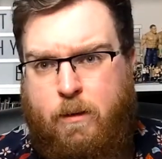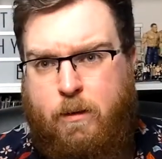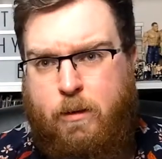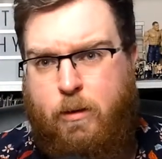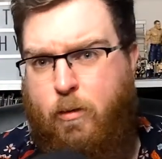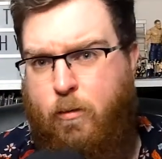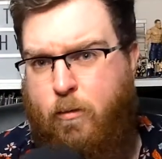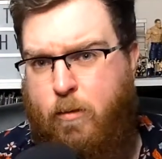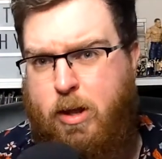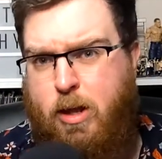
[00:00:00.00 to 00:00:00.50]

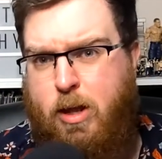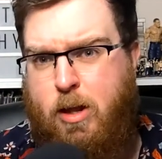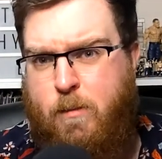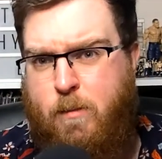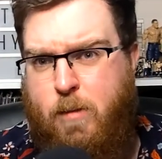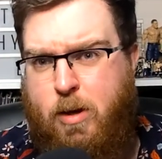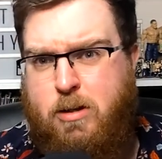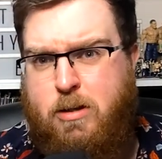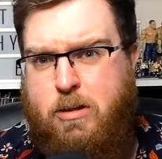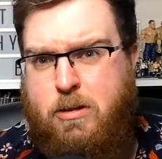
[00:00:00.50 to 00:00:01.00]
The real
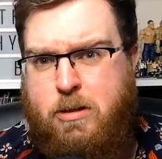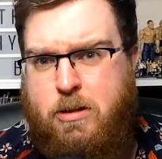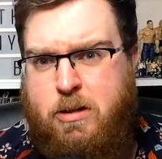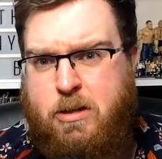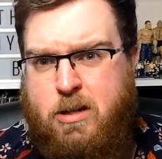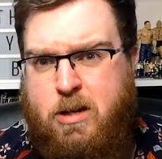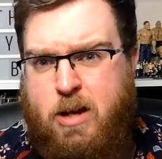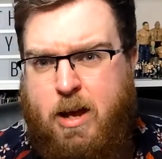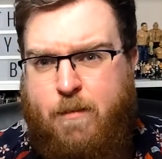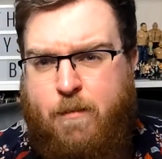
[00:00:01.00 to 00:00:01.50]

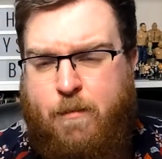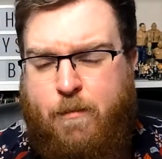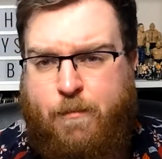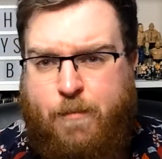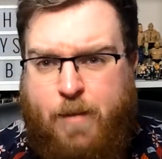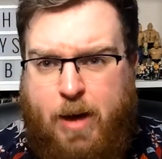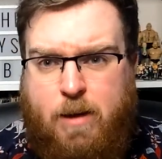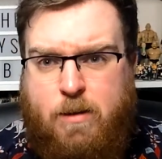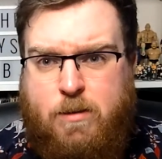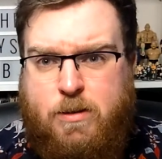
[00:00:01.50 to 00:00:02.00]
monsters have
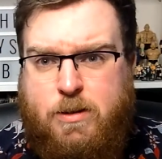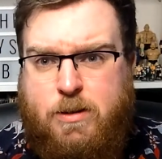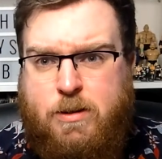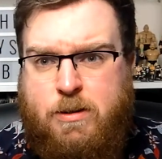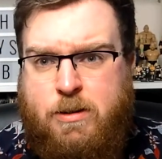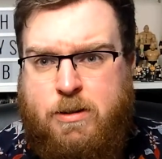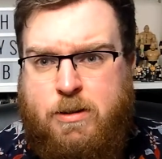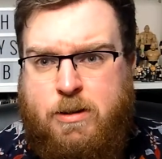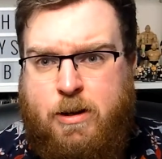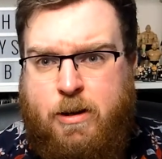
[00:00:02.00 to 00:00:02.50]
thousands